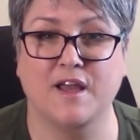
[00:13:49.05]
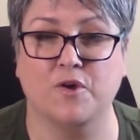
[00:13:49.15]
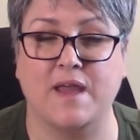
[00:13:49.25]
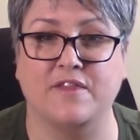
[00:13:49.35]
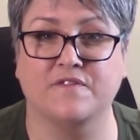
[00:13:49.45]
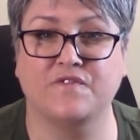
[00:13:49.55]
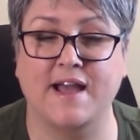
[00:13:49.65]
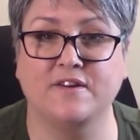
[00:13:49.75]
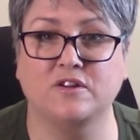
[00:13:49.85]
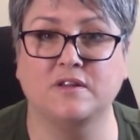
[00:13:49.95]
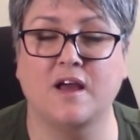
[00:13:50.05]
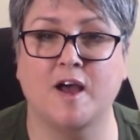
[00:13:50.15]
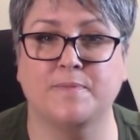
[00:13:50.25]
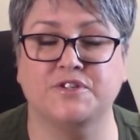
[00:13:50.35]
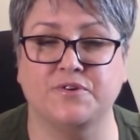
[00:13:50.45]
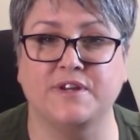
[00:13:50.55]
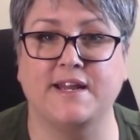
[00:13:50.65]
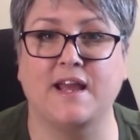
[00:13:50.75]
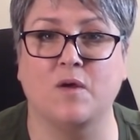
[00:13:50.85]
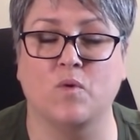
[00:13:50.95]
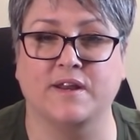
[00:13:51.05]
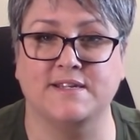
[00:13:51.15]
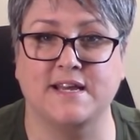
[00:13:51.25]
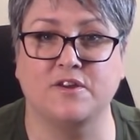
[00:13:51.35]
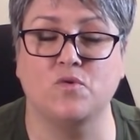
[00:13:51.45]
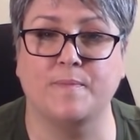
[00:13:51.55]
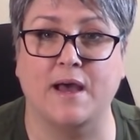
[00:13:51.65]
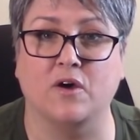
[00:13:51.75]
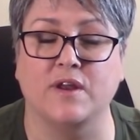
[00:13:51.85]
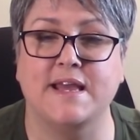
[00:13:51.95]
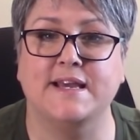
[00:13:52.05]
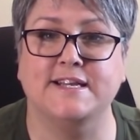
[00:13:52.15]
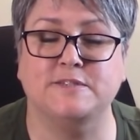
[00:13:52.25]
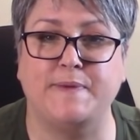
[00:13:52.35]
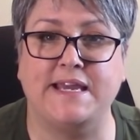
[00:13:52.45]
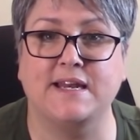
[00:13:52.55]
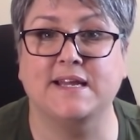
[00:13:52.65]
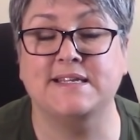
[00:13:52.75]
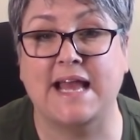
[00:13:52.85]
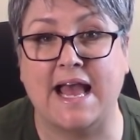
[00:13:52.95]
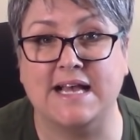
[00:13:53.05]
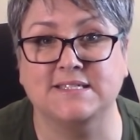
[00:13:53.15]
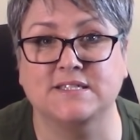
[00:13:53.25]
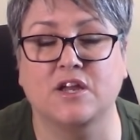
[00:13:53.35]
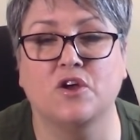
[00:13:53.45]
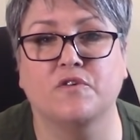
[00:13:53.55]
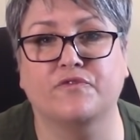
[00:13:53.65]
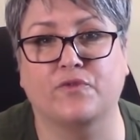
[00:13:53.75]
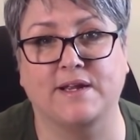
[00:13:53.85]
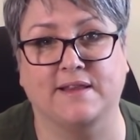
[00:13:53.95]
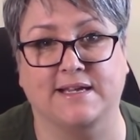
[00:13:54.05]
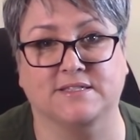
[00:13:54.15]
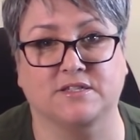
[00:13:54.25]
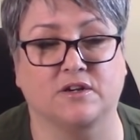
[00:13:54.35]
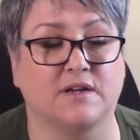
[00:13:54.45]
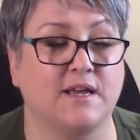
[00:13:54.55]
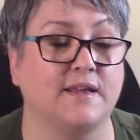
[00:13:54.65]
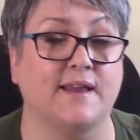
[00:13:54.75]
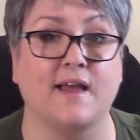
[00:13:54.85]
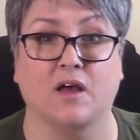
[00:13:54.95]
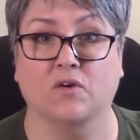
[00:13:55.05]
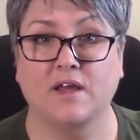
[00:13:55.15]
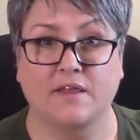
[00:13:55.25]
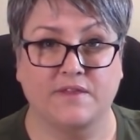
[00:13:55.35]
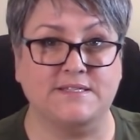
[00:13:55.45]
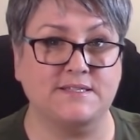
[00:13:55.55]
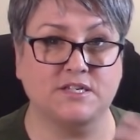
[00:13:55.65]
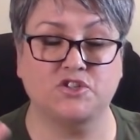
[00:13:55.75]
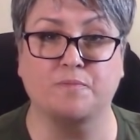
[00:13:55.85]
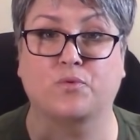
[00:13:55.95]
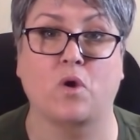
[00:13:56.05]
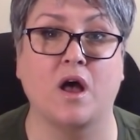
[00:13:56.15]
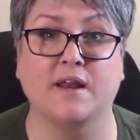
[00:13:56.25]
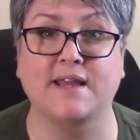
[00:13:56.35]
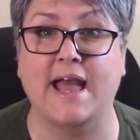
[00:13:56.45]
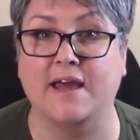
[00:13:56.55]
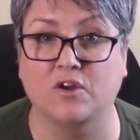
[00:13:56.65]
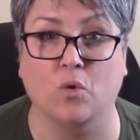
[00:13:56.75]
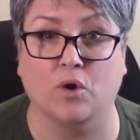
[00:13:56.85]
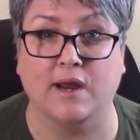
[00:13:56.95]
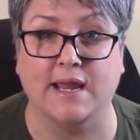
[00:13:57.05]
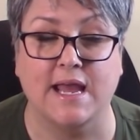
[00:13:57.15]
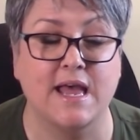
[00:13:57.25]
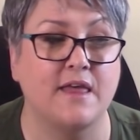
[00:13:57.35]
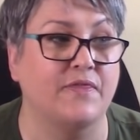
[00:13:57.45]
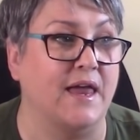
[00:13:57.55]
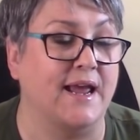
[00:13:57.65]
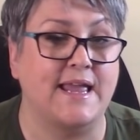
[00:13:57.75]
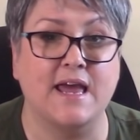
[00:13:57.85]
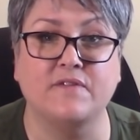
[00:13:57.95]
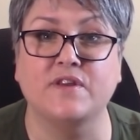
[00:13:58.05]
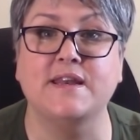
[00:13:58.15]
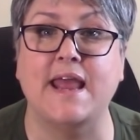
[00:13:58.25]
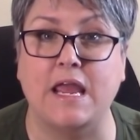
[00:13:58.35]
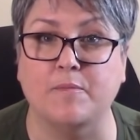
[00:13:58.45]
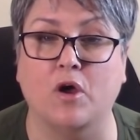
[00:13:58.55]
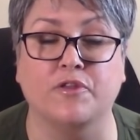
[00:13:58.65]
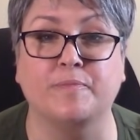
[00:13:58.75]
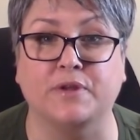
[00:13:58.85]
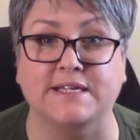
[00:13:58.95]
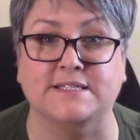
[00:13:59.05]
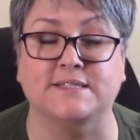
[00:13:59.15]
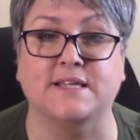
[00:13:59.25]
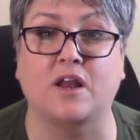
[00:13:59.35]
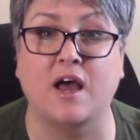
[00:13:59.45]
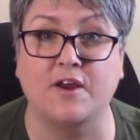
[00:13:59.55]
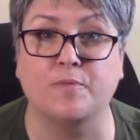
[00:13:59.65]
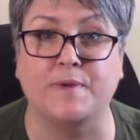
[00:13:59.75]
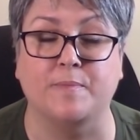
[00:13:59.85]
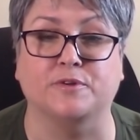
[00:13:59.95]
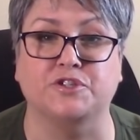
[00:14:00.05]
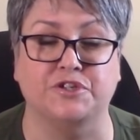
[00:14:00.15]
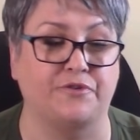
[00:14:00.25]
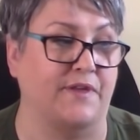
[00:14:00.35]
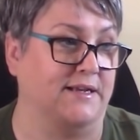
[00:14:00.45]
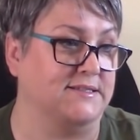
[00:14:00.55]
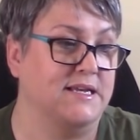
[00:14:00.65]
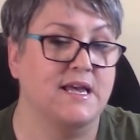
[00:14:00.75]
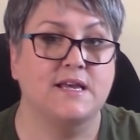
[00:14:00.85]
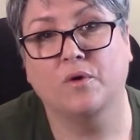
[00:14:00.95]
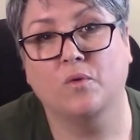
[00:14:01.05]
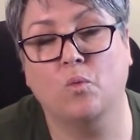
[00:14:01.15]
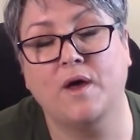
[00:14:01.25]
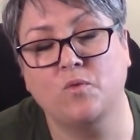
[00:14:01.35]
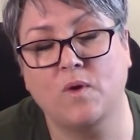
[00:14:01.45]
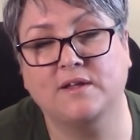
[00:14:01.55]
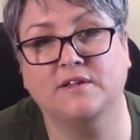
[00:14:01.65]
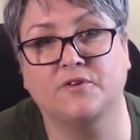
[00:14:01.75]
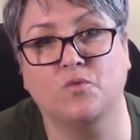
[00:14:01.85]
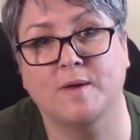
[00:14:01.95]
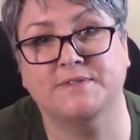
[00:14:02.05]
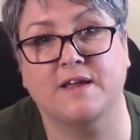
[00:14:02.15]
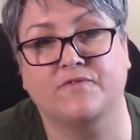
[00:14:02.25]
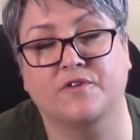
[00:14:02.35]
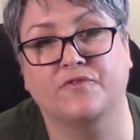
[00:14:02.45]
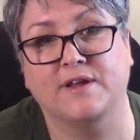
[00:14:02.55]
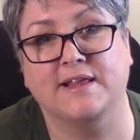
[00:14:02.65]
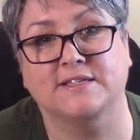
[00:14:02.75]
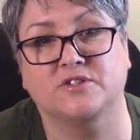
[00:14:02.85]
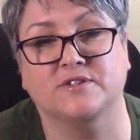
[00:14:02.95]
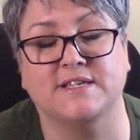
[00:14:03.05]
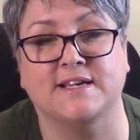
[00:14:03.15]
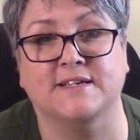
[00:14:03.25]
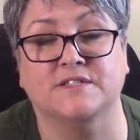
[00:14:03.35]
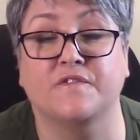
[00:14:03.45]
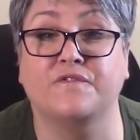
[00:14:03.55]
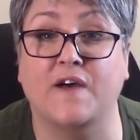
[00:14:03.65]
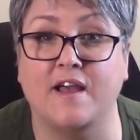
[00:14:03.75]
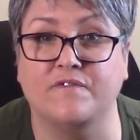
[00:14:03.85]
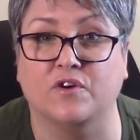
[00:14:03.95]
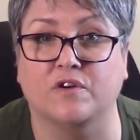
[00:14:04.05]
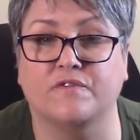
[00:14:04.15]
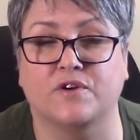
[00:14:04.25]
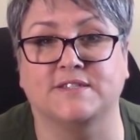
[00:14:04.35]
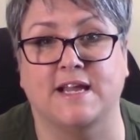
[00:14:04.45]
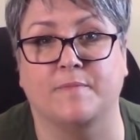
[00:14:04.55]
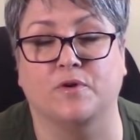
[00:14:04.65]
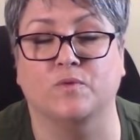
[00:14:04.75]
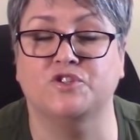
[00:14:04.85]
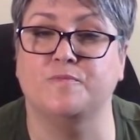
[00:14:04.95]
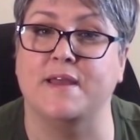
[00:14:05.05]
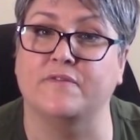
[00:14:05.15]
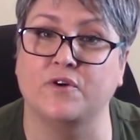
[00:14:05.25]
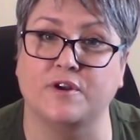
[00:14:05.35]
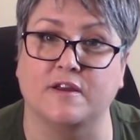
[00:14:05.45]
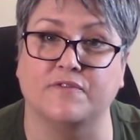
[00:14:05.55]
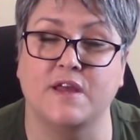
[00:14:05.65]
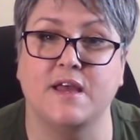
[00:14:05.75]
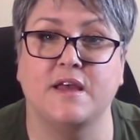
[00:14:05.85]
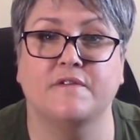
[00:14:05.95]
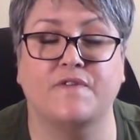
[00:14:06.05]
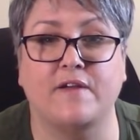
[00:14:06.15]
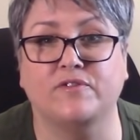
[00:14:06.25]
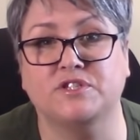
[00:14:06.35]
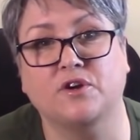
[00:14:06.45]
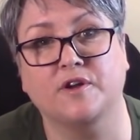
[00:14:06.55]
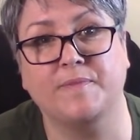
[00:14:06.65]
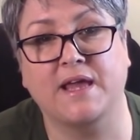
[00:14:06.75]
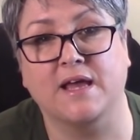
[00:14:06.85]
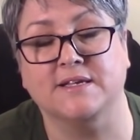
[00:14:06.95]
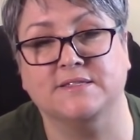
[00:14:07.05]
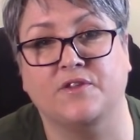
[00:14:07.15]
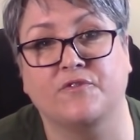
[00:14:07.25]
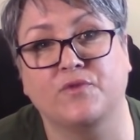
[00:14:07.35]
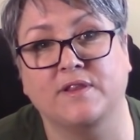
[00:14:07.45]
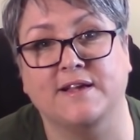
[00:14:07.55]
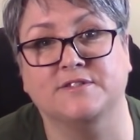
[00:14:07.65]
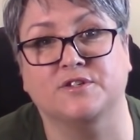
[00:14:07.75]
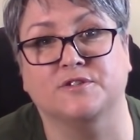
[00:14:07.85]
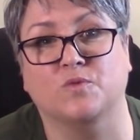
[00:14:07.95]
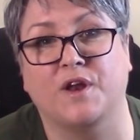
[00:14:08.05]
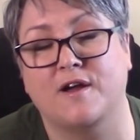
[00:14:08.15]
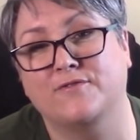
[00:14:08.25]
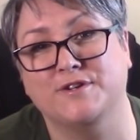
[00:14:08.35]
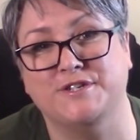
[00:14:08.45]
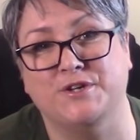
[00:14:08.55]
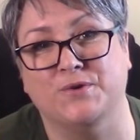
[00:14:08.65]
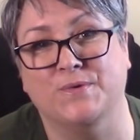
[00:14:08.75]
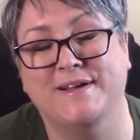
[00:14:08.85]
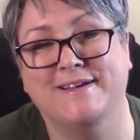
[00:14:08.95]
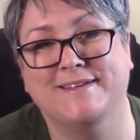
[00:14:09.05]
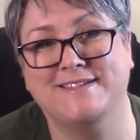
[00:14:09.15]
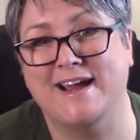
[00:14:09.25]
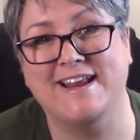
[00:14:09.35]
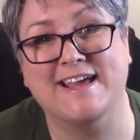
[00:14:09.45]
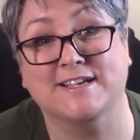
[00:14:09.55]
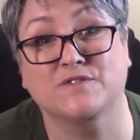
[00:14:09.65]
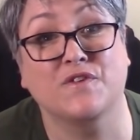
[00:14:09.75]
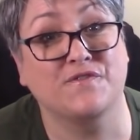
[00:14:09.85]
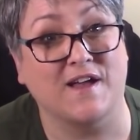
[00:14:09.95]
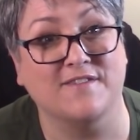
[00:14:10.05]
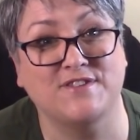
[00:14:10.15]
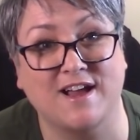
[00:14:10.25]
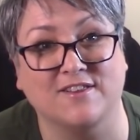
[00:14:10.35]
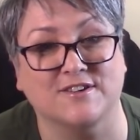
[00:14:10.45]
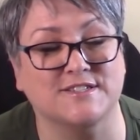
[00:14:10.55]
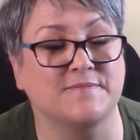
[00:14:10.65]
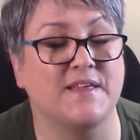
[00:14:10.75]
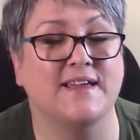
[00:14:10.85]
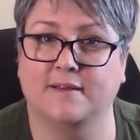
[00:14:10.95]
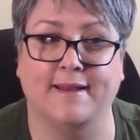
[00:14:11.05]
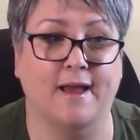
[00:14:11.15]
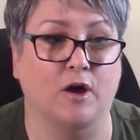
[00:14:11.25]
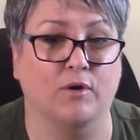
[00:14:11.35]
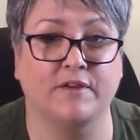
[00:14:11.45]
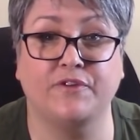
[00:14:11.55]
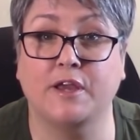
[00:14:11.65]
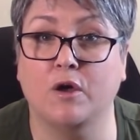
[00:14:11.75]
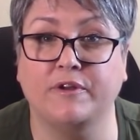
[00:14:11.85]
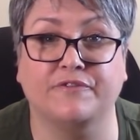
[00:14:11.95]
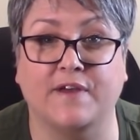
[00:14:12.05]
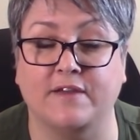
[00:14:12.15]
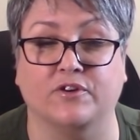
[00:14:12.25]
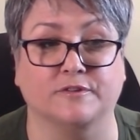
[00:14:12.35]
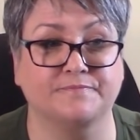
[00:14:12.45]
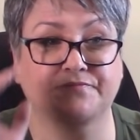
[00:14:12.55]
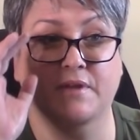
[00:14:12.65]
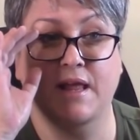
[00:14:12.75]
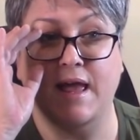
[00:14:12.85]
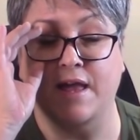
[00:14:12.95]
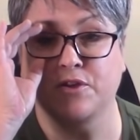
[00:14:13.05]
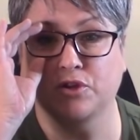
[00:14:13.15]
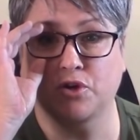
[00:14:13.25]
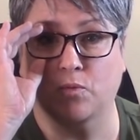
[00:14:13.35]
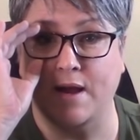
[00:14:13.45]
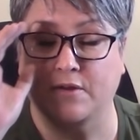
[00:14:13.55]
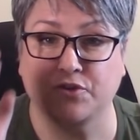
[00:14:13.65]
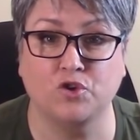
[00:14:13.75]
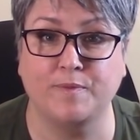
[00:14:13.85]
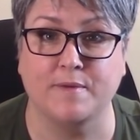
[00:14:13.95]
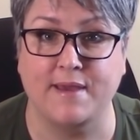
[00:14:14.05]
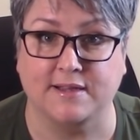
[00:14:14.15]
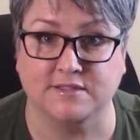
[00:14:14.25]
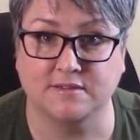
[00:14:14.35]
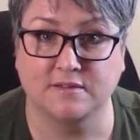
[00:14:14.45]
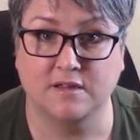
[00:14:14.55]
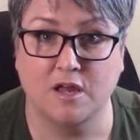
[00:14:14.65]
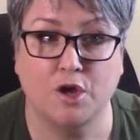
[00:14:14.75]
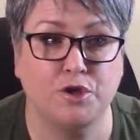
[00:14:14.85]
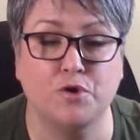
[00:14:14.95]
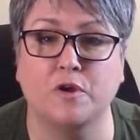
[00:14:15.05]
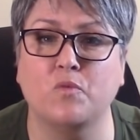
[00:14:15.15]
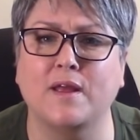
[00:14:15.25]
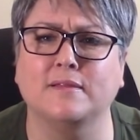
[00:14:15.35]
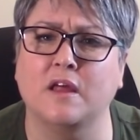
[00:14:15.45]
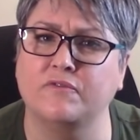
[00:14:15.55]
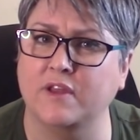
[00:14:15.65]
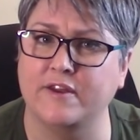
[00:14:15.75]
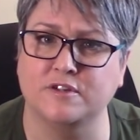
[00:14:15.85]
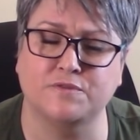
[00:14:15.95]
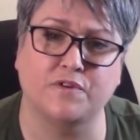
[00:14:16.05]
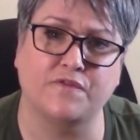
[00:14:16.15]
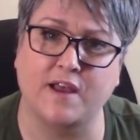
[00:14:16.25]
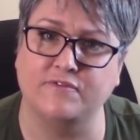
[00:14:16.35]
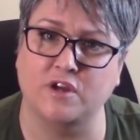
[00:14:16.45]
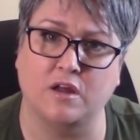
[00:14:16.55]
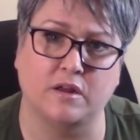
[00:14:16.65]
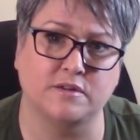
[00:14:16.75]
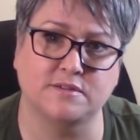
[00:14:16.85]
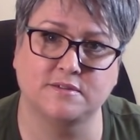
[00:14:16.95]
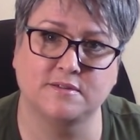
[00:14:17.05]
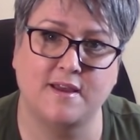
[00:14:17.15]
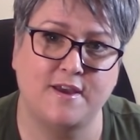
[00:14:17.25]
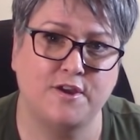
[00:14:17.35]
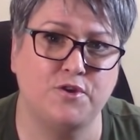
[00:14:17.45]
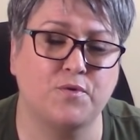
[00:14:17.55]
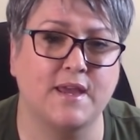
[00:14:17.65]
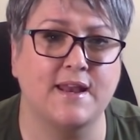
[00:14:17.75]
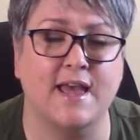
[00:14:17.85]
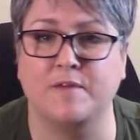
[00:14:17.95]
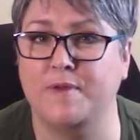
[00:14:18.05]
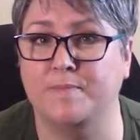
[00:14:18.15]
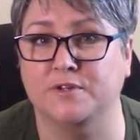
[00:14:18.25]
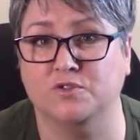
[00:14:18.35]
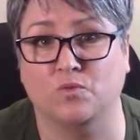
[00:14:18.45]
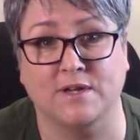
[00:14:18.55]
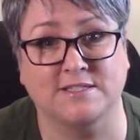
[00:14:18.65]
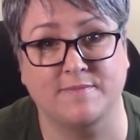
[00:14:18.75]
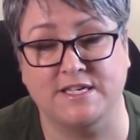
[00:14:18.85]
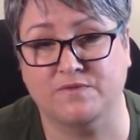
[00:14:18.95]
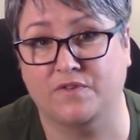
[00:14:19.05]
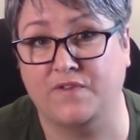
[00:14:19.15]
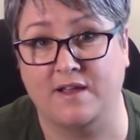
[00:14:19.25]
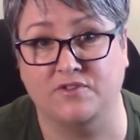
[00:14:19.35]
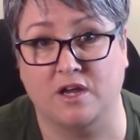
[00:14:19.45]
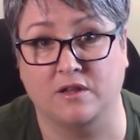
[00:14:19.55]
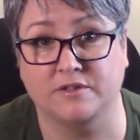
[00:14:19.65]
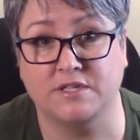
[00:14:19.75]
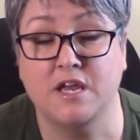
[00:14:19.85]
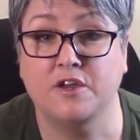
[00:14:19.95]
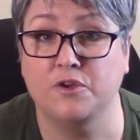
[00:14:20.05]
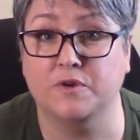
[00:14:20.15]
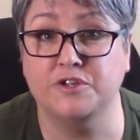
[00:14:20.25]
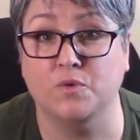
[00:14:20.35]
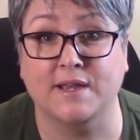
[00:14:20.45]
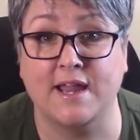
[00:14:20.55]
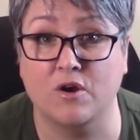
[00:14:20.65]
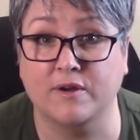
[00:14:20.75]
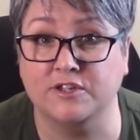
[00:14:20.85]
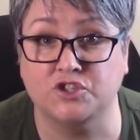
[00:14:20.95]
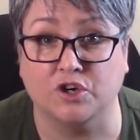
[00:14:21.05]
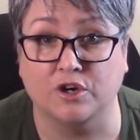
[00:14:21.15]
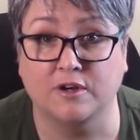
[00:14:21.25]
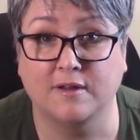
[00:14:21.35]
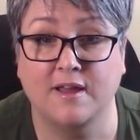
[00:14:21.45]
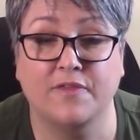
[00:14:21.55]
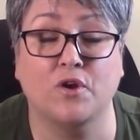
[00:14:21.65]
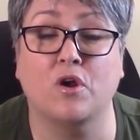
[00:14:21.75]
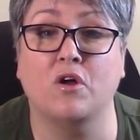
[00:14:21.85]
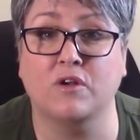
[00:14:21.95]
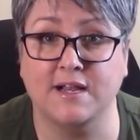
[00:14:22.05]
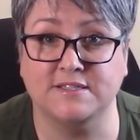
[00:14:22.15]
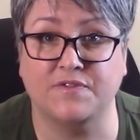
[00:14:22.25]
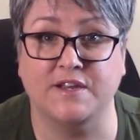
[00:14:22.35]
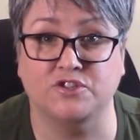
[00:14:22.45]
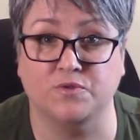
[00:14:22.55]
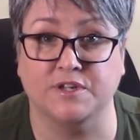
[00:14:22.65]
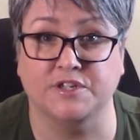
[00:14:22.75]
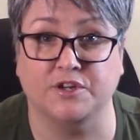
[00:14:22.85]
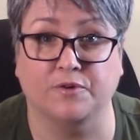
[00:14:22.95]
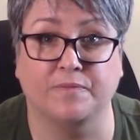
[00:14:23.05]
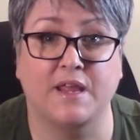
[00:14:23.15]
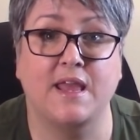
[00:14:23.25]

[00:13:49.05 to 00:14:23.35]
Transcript: Okay, the final opportunity I want to tell you about is being a task freelancer. Now, this is such a broad category that I can't even name all the places that hire people to do things. One well-known website for freelancers is Fiverr, for example, which you may have heard of. Fiverr started because their freelancers would offer to do tiny gigs for $5. Now, if you go into Fiverr and you look around, you'll be amazed. You can write love letters for $5. You can edit people's resumes for $5. You can do a caricature. There are all kinds of things you can do.